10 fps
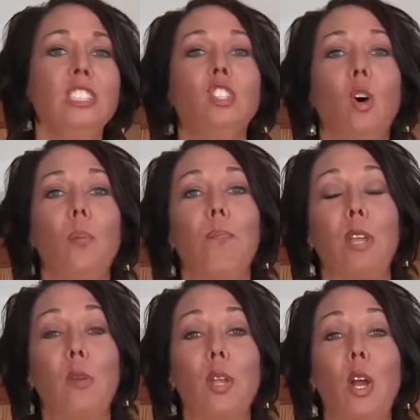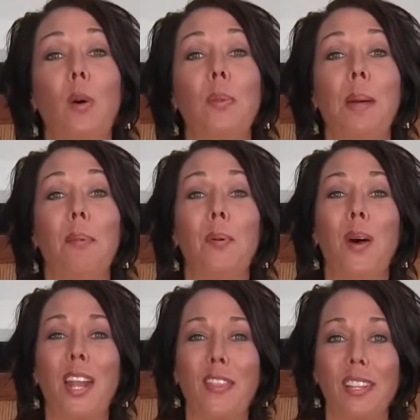So here we go. Number
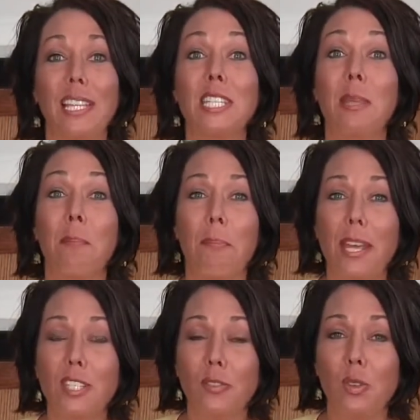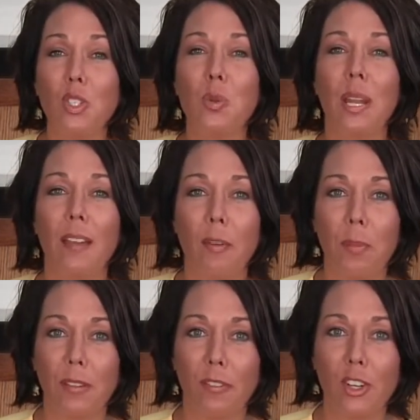one on the list, the best food you could ever
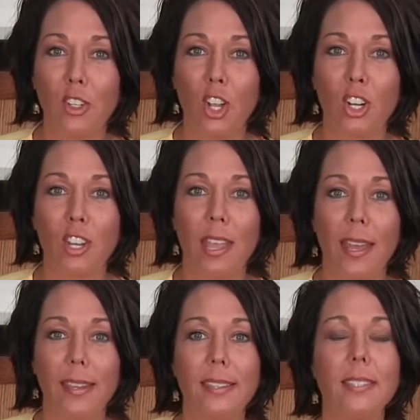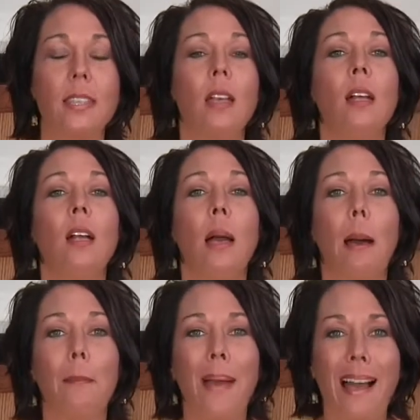pick for your dog or cat is
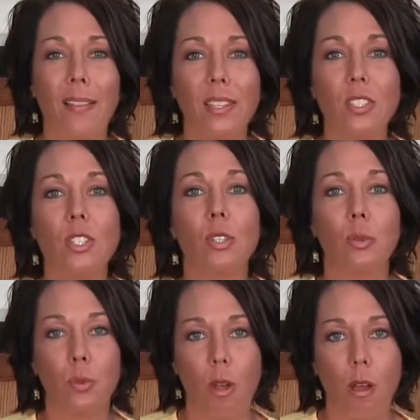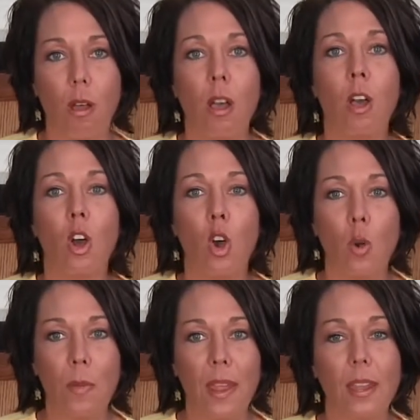a balanced, raw,
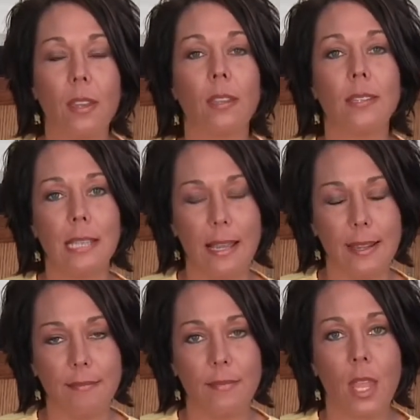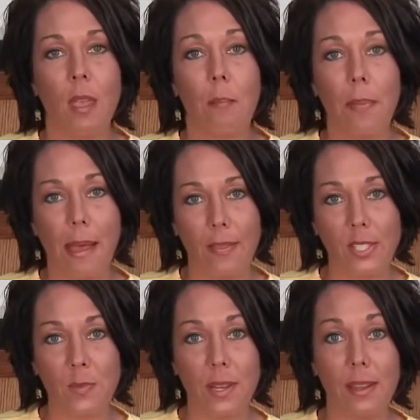homemade diet.
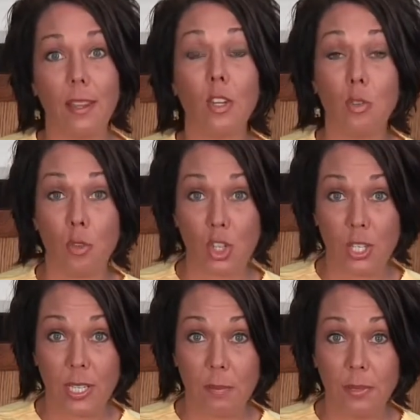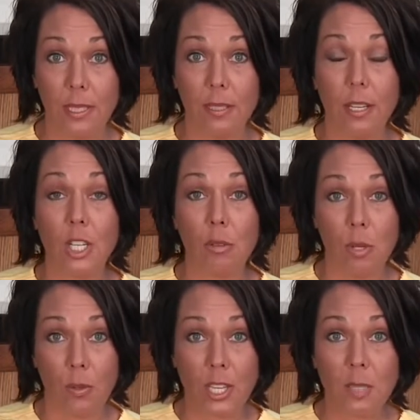Balanced meaning nutritionally complete, and you
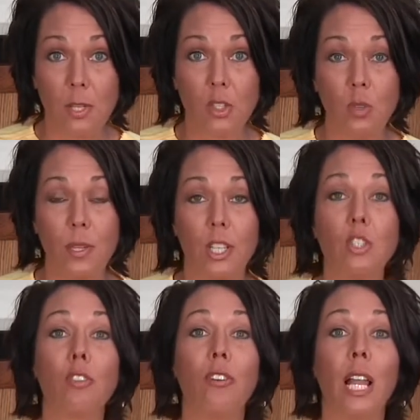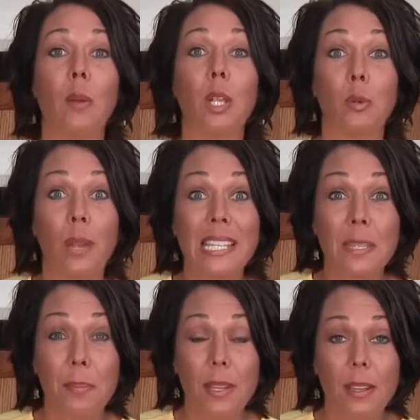know that to be true because you're following a
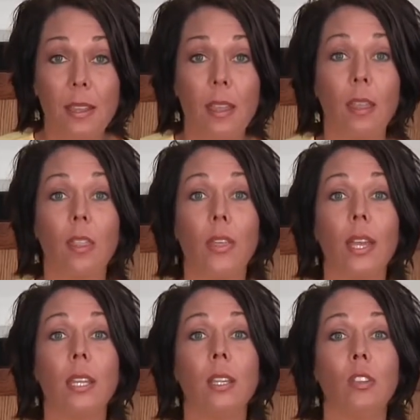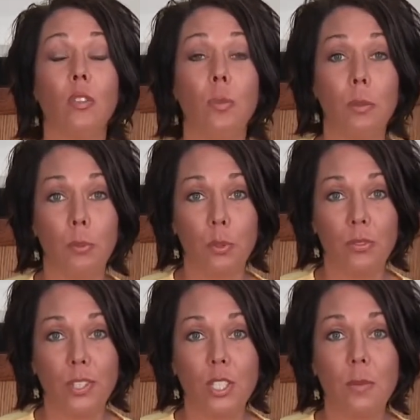recipe that has been
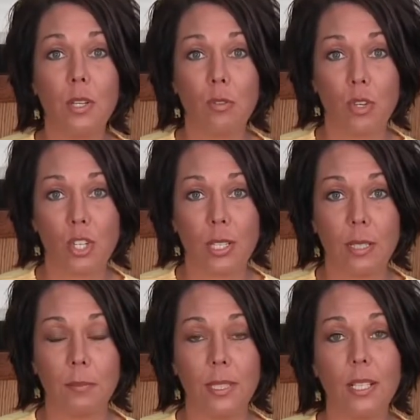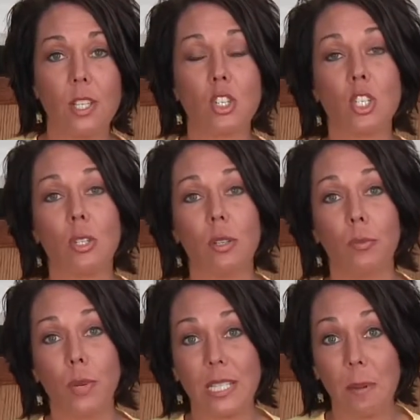proven to be nutritionally complete, such as
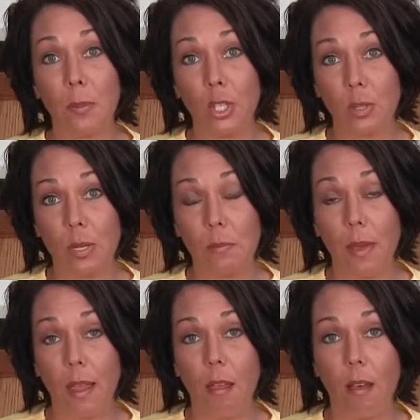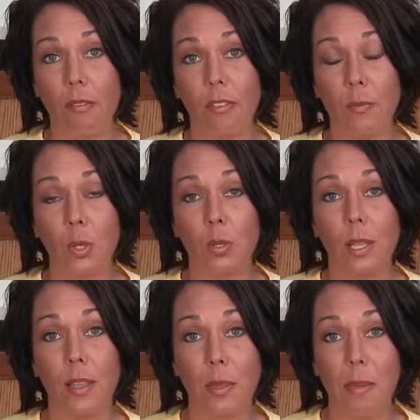the recipe book you can buy off of
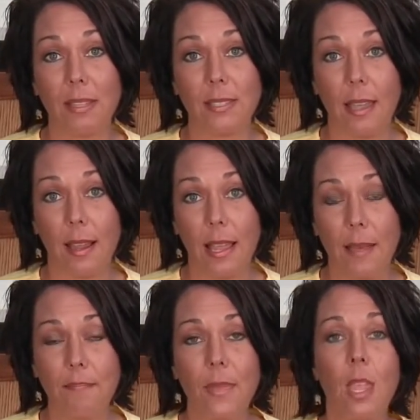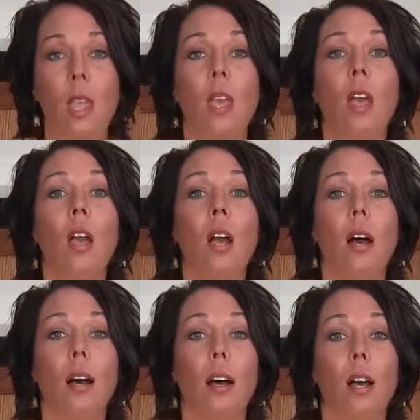mercolahealthypets.com.
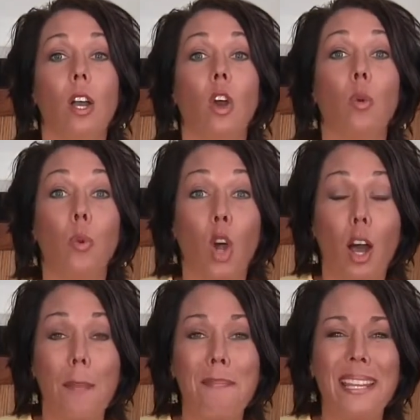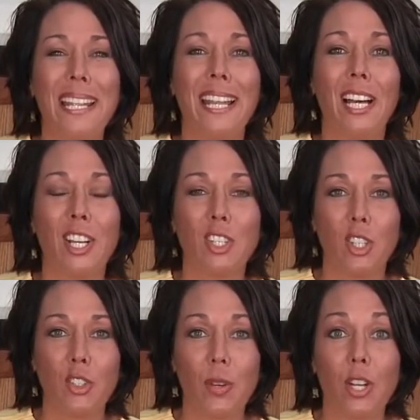Raw meaning
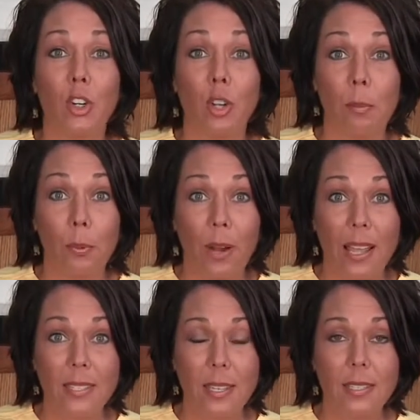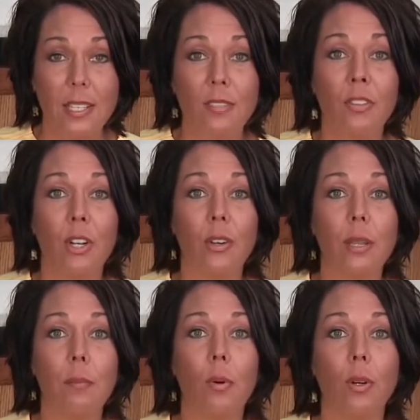unadulterated or unprocessed. It's
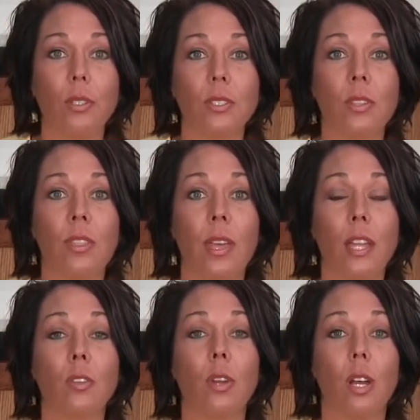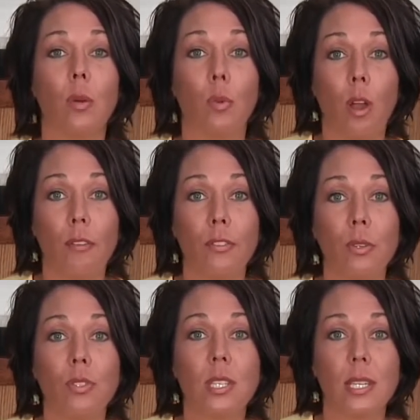very important that raw
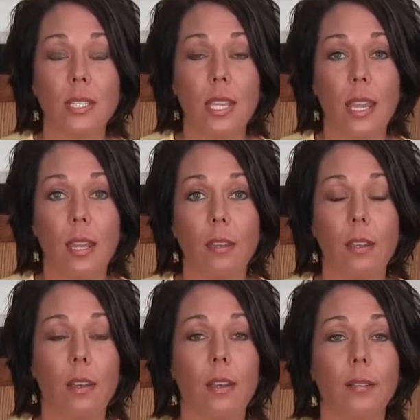foods contain